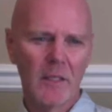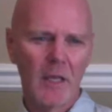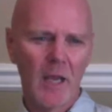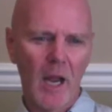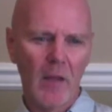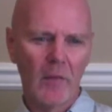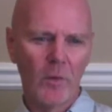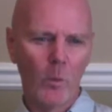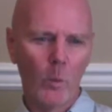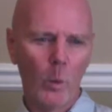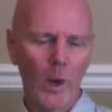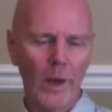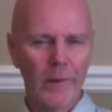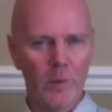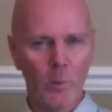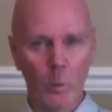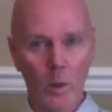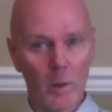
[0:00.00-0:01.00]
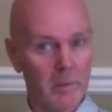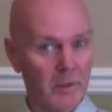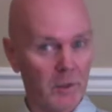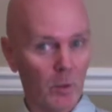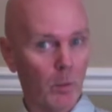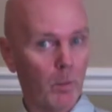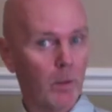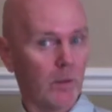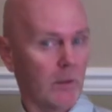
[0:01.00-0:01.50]
and the way that
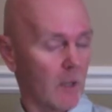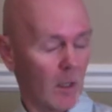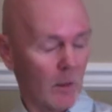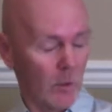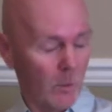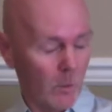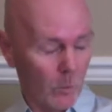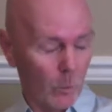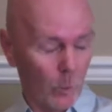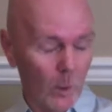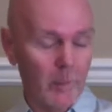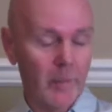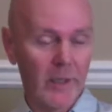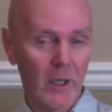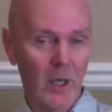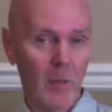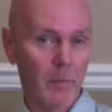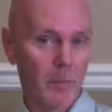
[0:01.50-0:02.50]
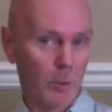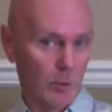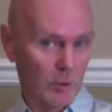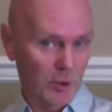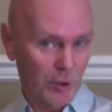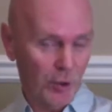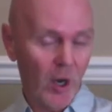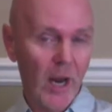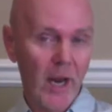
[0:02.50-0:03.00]
women are
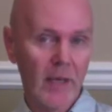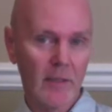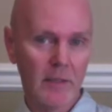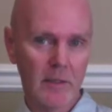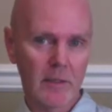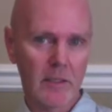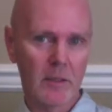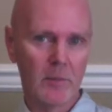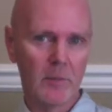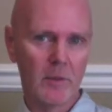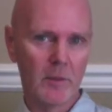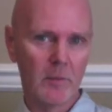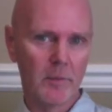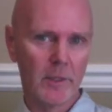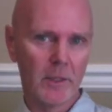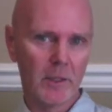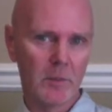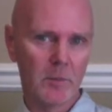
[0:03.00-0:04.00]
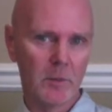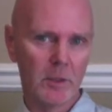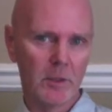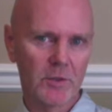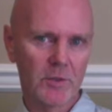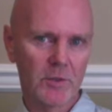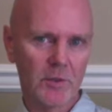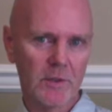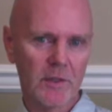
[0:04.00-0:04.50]
portrayed in some of the beer
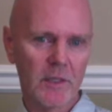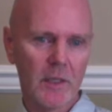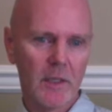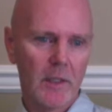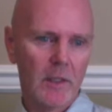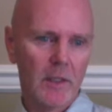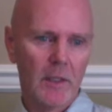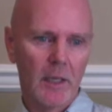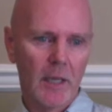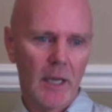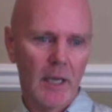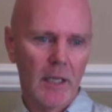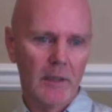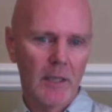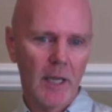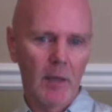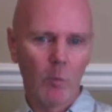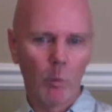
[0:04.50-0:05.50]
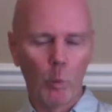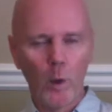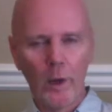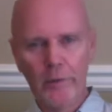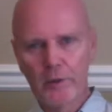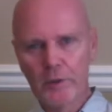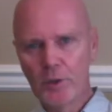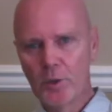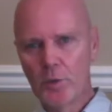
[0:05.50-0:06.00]
commercials, and
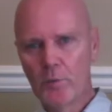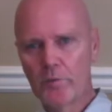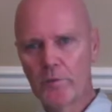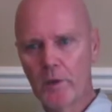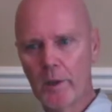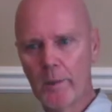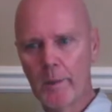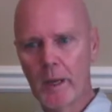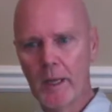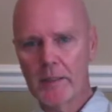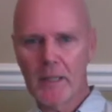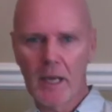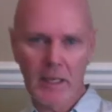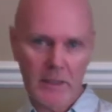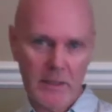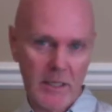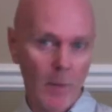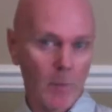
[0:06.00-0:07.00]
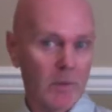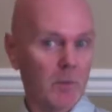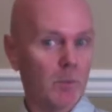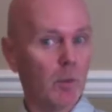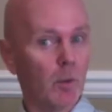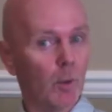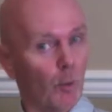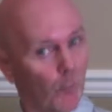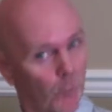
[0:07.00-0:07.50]
whether you find that
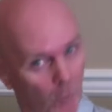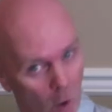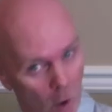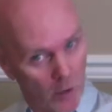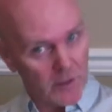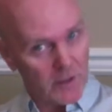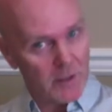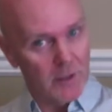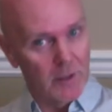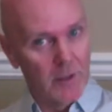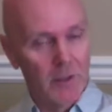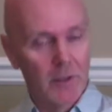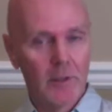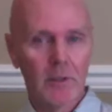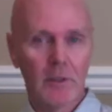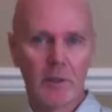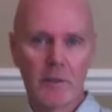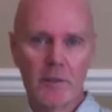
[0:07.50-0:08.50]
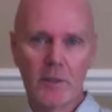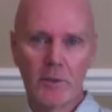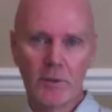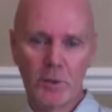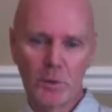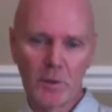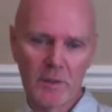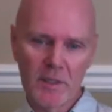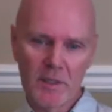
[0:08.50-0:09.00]
acceptable or not. And so
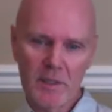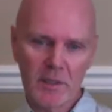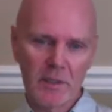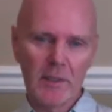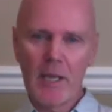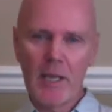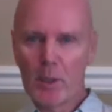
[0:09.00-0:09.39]
you can see how